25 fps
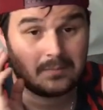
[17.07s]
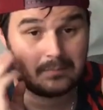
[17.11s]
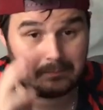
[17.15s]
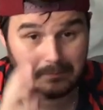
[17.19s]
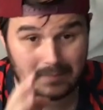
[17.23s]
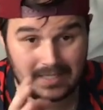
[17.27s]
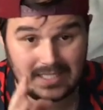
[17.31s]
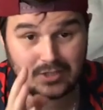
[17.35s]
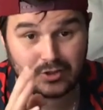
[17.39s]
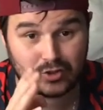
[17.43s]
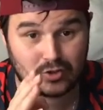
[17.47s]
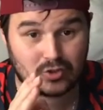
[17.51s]

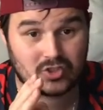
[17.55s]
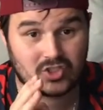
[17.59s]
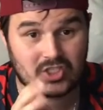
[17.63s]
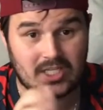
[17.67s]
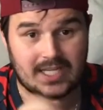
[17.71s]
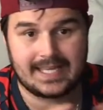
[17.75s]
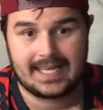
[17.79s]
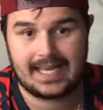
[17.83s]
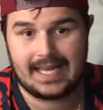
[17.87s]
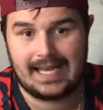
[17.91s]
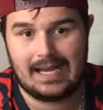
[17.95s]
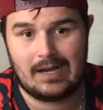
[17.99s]
Make sure to
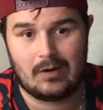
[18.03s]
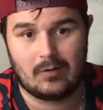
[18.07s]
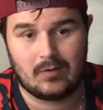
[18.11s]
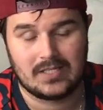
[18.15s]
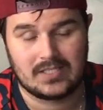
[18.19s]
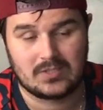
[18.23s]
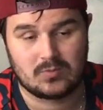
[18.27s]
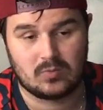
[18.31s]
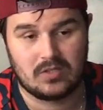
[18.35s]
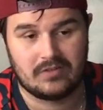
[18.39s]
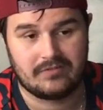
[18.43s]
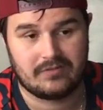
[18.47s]
check it out.
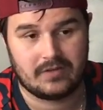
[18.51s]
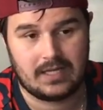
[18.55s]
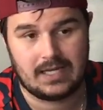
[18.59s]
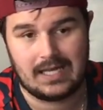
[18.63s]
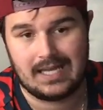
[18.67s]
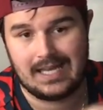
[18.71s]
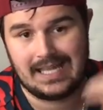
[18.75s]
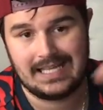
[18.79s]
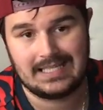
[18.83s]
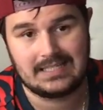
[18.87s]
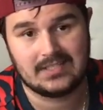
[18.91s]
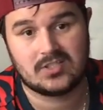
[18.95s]
It's with
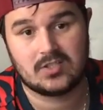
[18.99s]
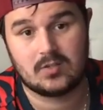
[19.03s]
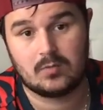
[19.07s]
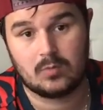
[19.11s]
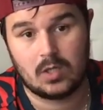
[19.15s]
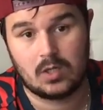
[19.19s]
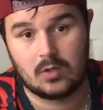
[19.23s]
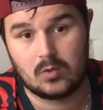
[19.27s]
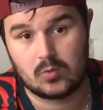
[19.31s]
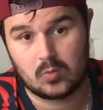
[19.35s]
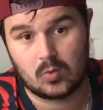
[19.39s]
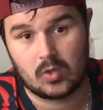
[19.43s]
Inter
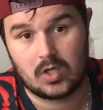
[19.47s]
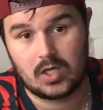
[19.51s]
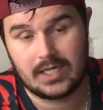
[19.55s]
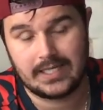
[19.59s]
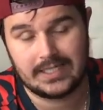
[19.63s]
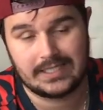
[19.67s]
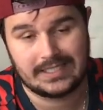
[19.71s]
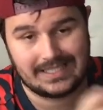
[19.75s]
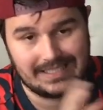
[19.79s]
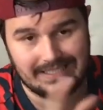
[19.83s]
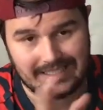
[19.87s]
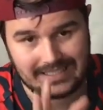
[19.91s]

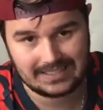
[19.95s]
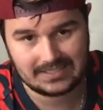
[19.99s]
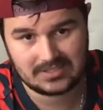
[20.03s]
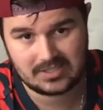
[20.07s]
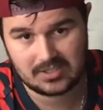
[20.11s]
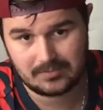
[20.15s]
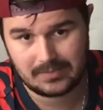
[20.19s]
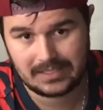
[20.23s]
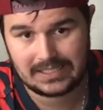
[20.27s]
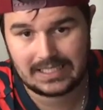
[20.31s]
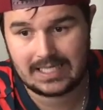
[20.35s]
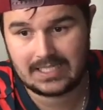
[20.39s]
Worldwide and
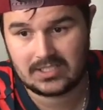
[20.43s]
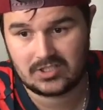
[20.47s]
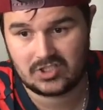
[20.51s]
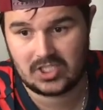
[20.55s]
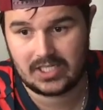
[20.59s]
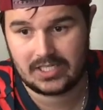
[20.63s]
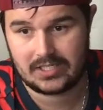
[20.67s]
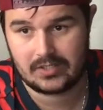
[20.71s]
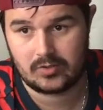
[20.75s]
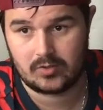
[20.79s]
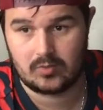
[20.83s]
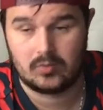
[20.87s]
Inter Milan
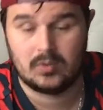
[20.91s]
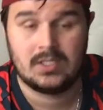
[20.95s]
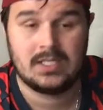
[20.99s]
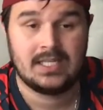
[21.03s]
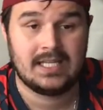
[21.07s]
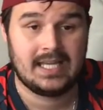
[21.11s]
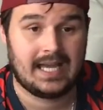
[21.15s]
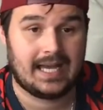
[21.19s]
channel,